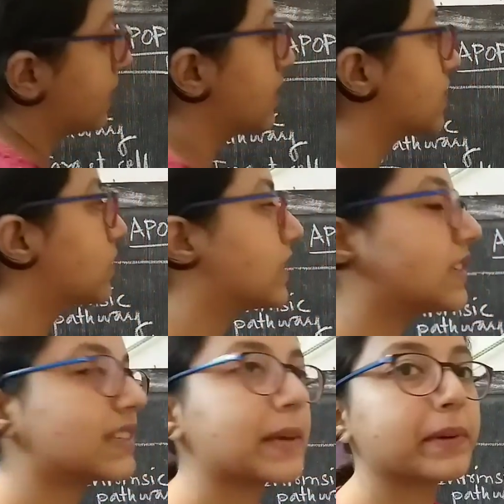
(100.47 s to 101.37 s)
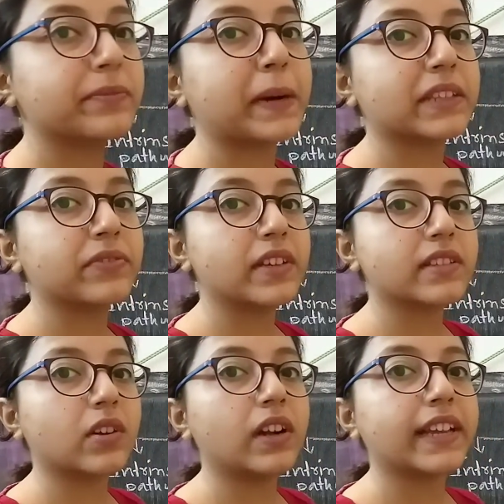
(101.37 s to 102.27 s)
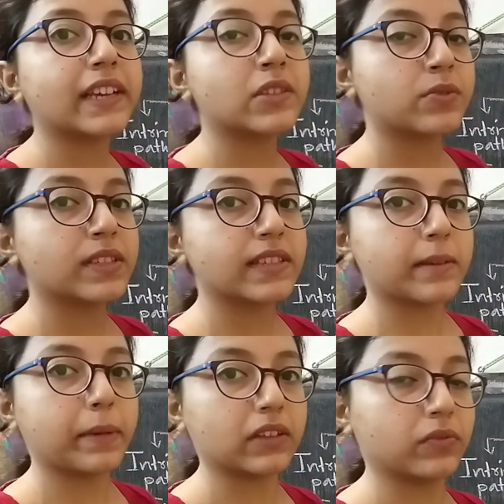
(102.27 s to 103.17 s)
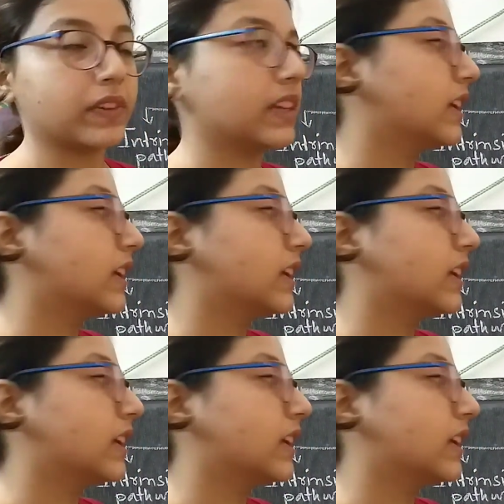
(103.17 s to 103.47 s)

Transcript: So this type of pathway is called extrinsic pathway.